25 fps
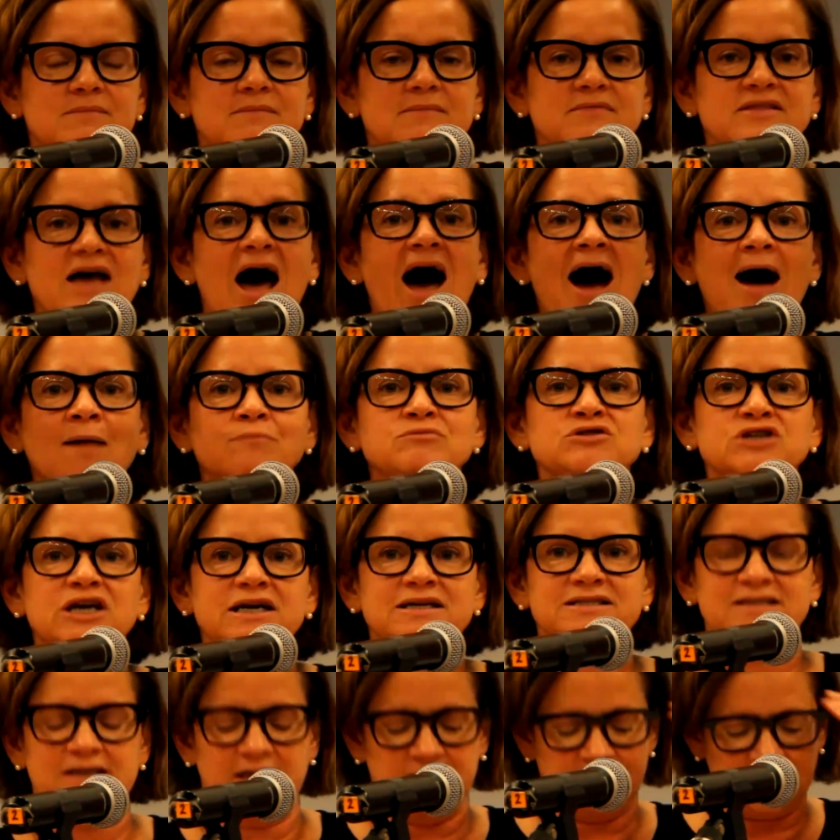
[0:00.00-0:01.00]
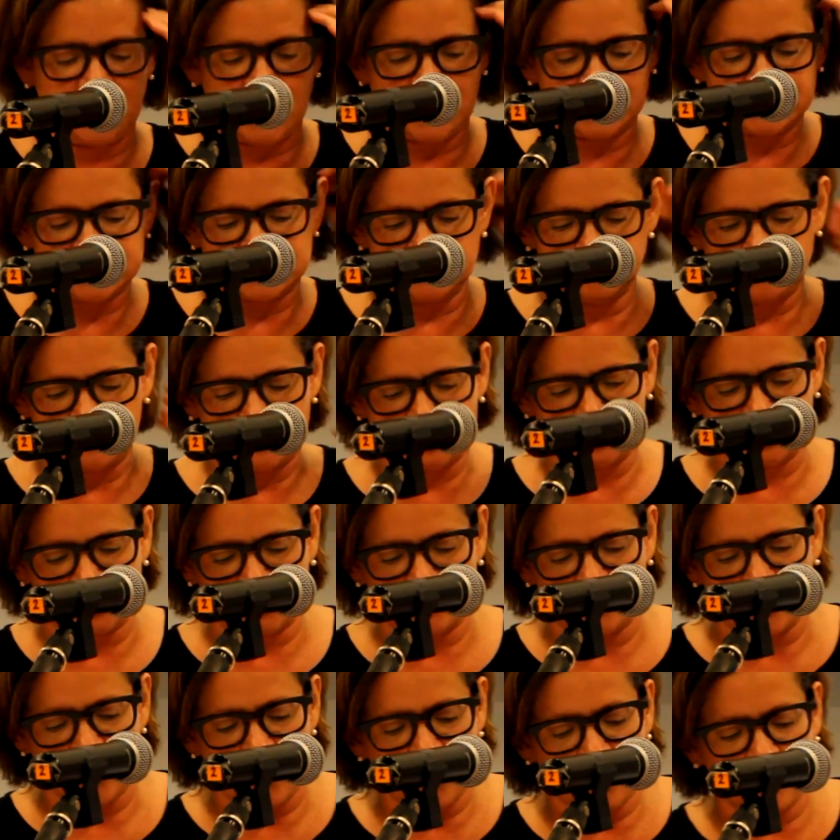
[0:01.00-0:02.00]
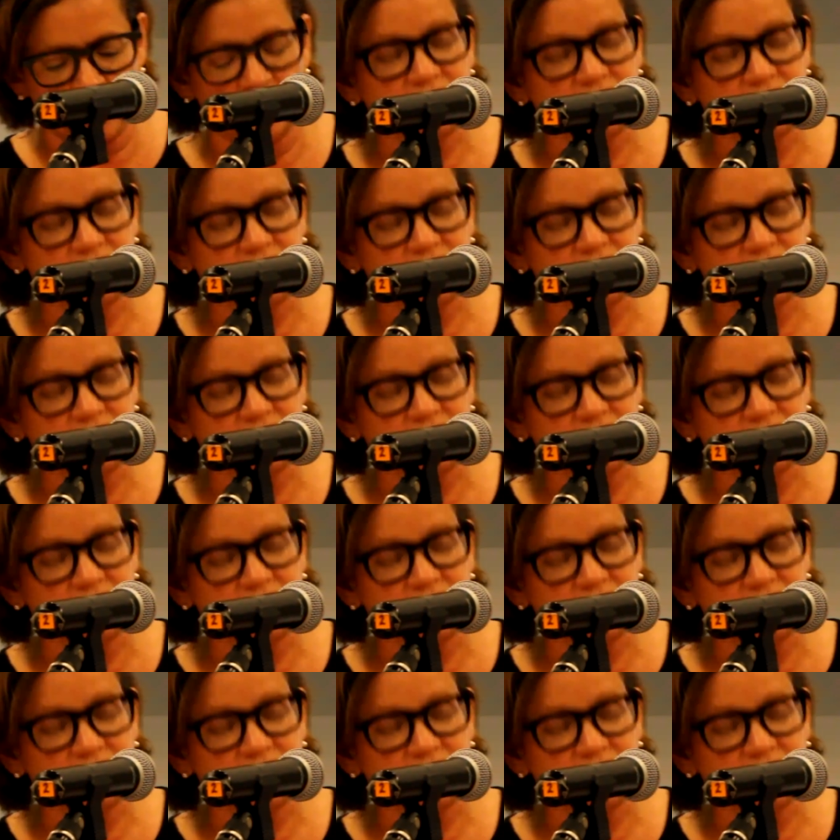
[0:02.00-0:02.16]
the objects in the exhibition were